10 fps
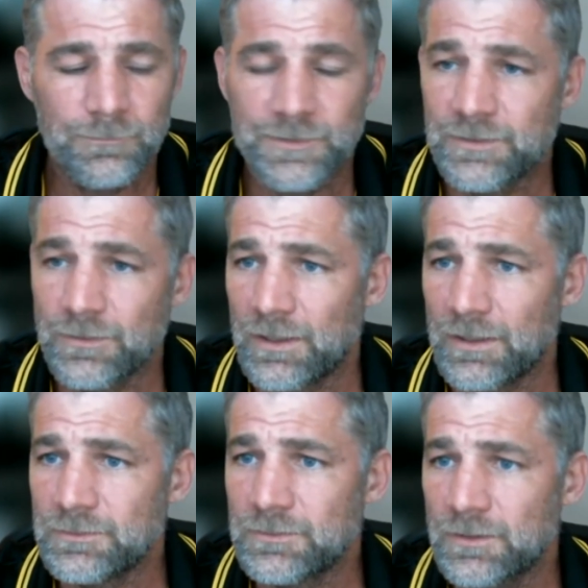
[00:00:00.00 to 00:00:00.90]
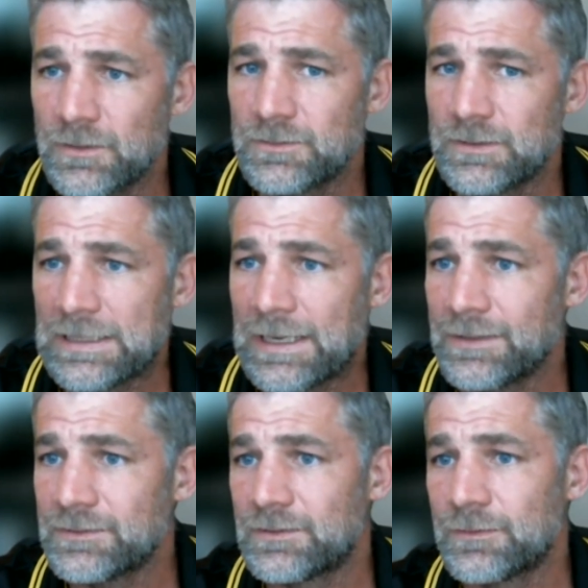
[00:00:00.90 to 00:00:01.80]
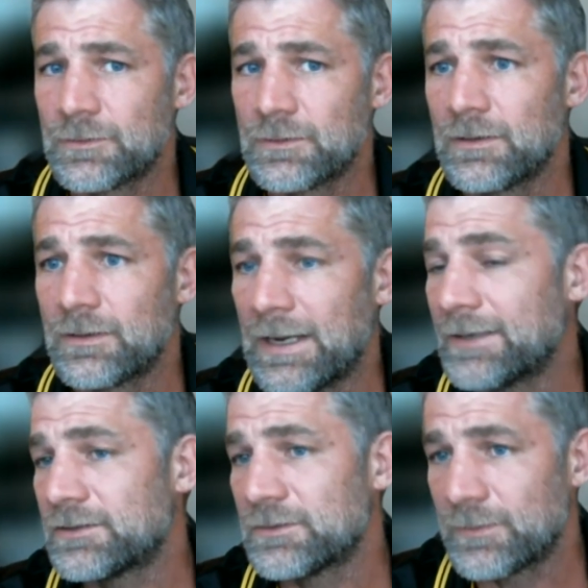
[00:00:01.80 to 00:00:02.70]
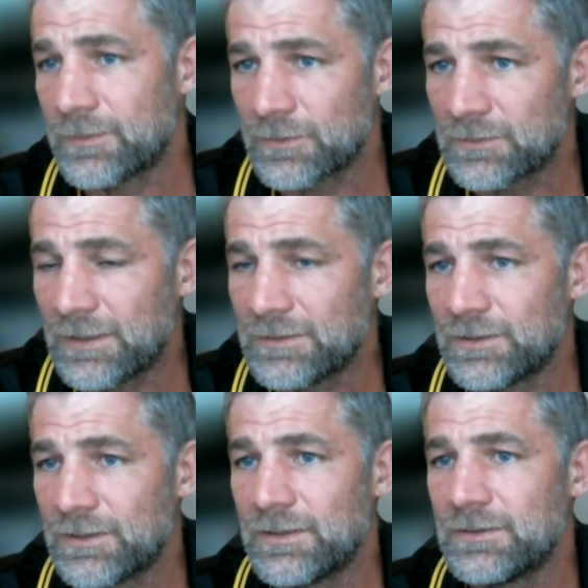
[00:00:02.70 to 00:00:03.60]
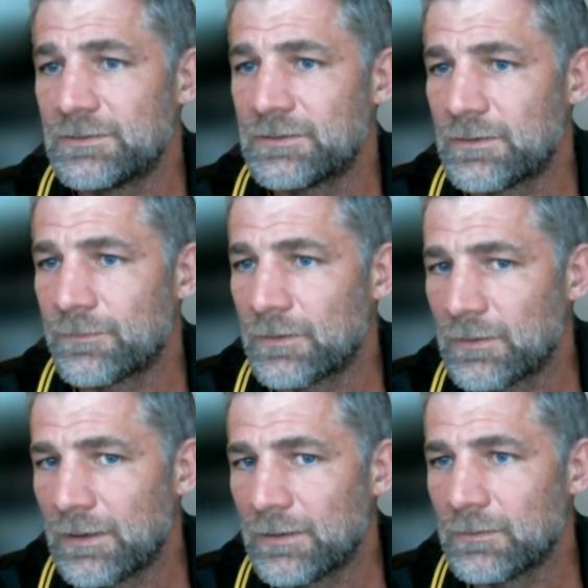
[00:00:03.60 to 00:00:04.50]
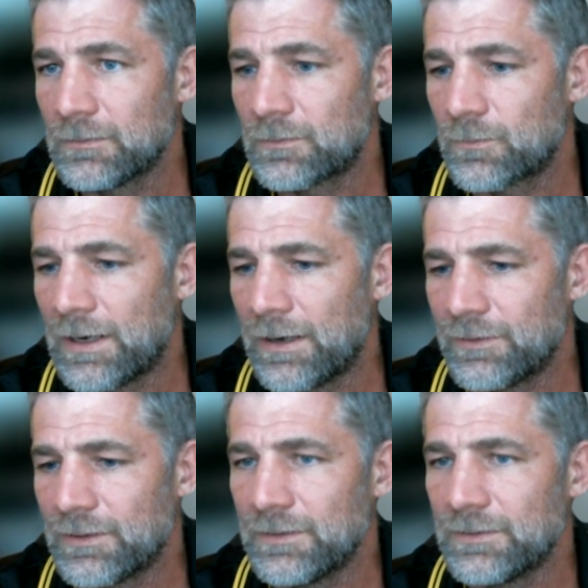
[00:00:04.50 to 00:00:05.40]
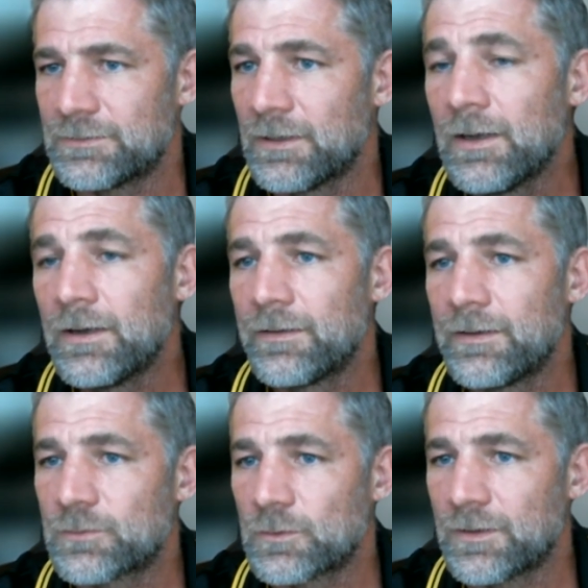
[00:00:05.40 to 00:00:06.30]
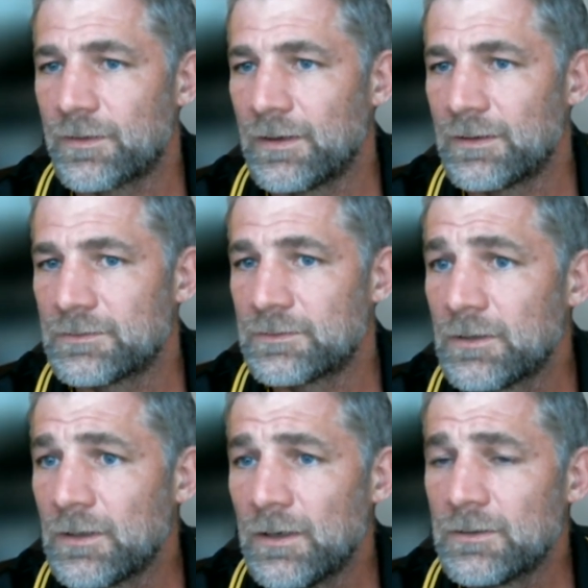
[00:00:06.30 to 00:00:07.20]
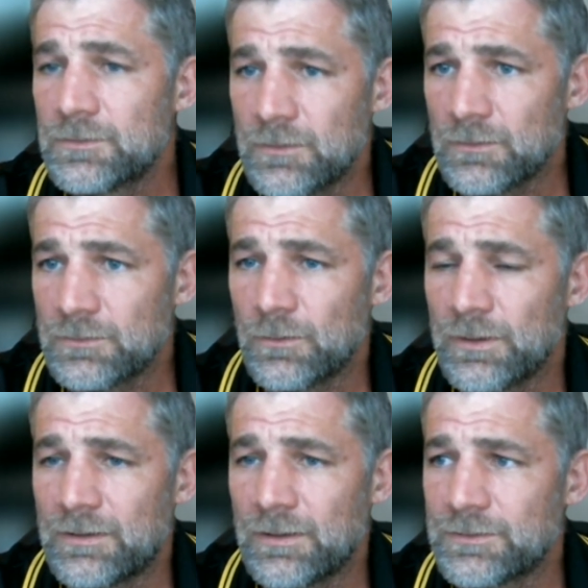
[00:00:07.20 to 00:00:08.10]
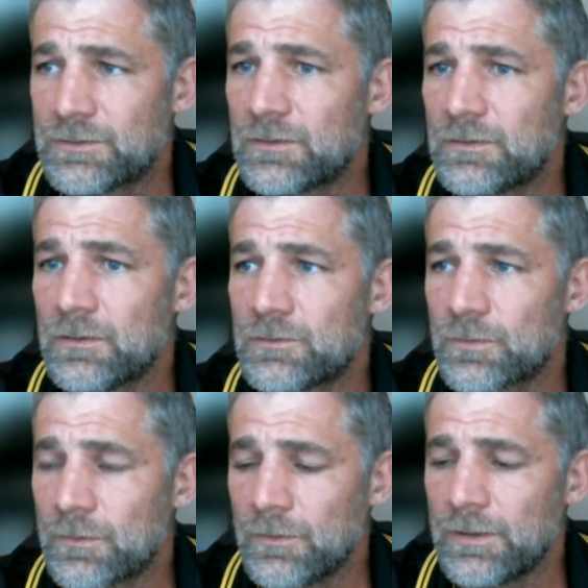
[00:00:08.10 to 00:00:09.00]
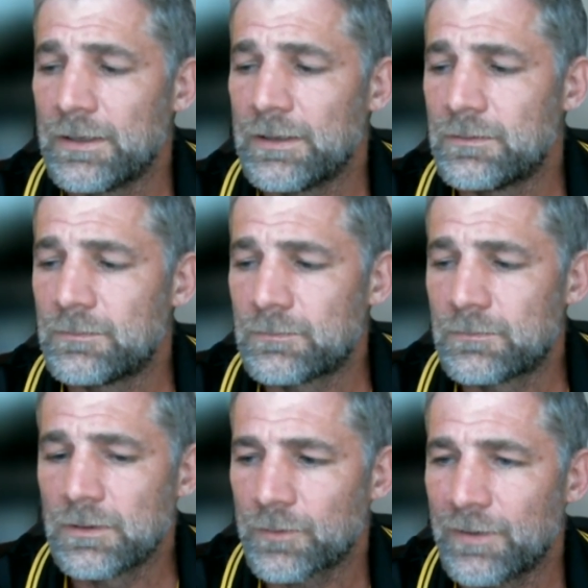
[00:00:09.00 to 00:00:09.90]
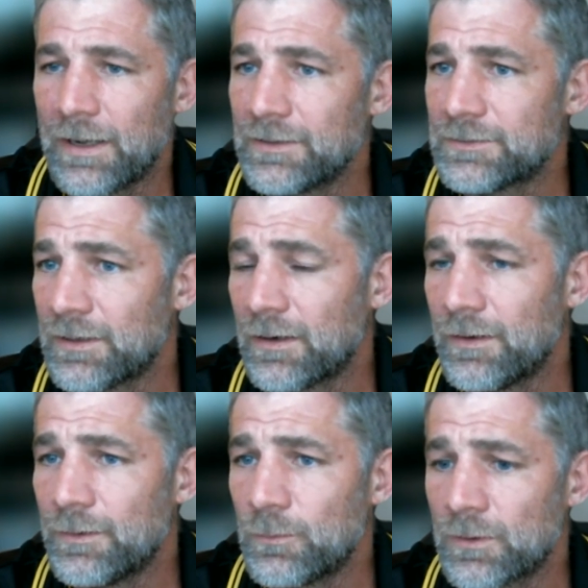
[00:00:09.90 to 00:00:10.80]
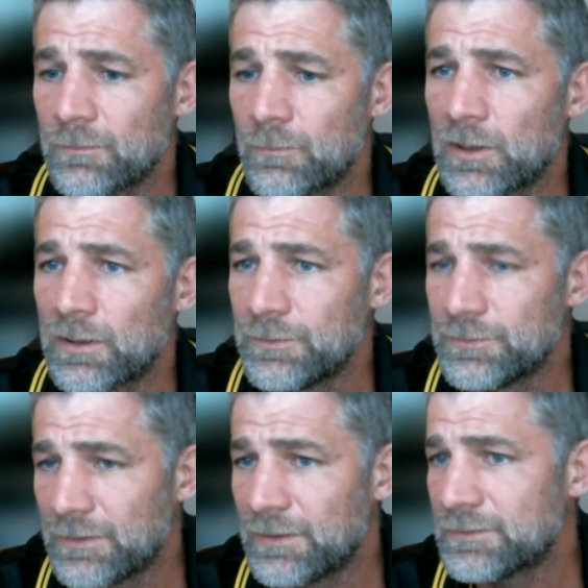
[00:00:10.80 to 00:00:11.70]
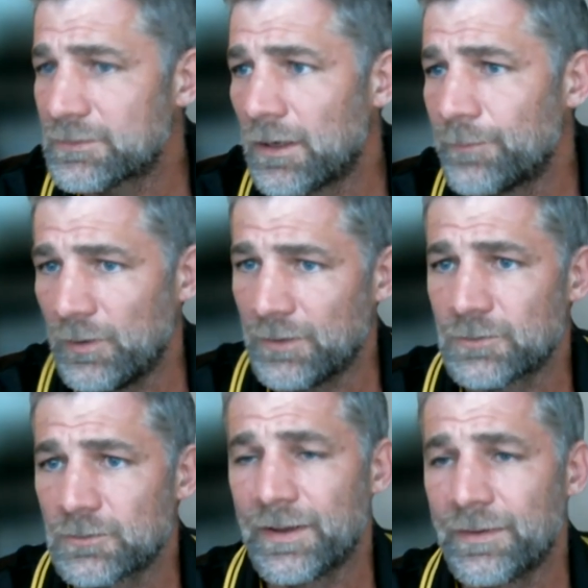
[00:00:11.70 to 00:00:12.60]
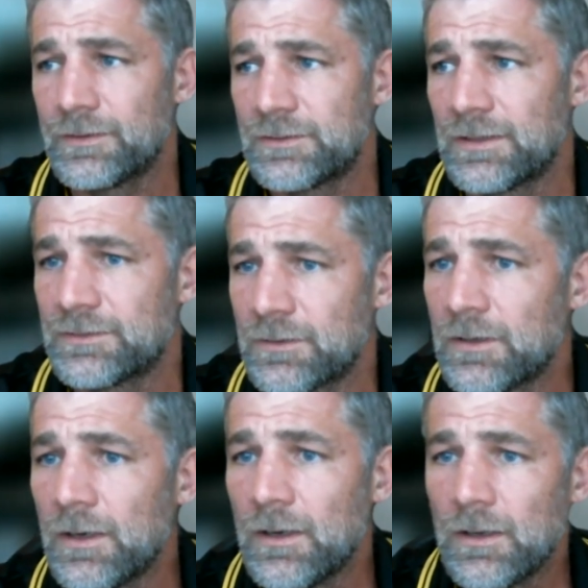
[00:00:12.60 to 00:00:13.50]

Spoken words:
facilities, because it has different gases with different densities, different gravities, these sorts of things. So it does truly provide a scenario where we're using these computational methods has